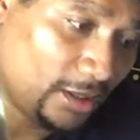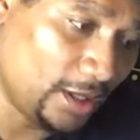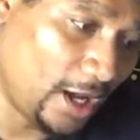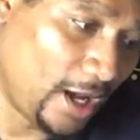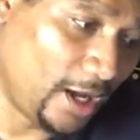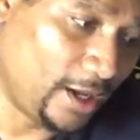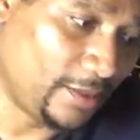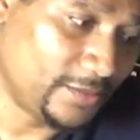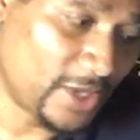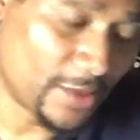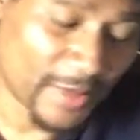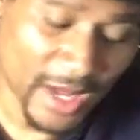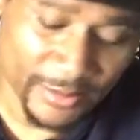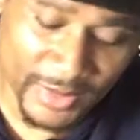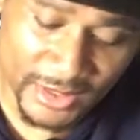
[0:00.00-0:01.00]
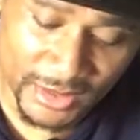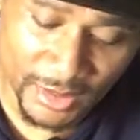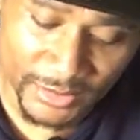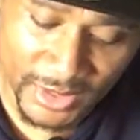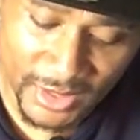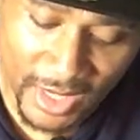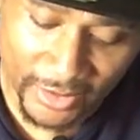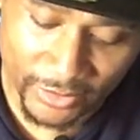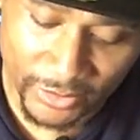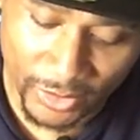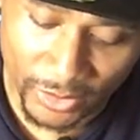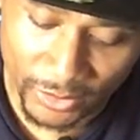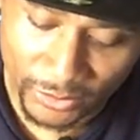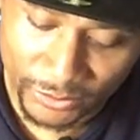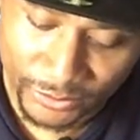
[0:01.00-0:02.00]
Um, there might be something, I don't
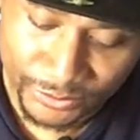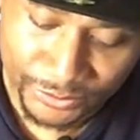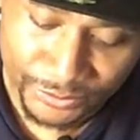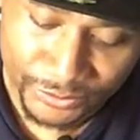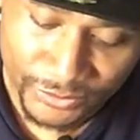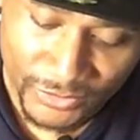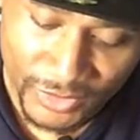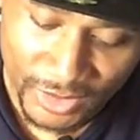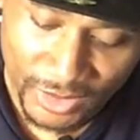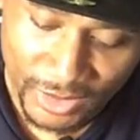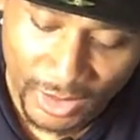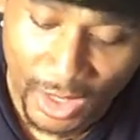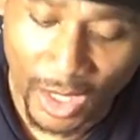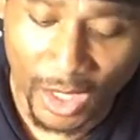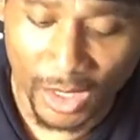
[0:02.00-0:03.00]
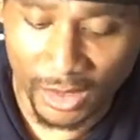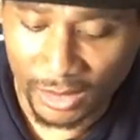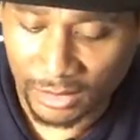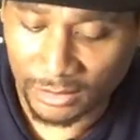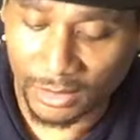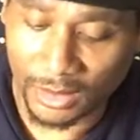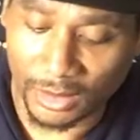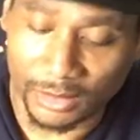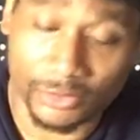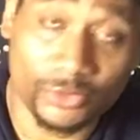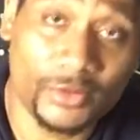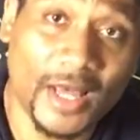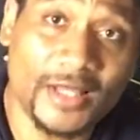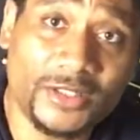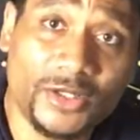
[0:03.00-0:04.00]
know. Oh, look, you got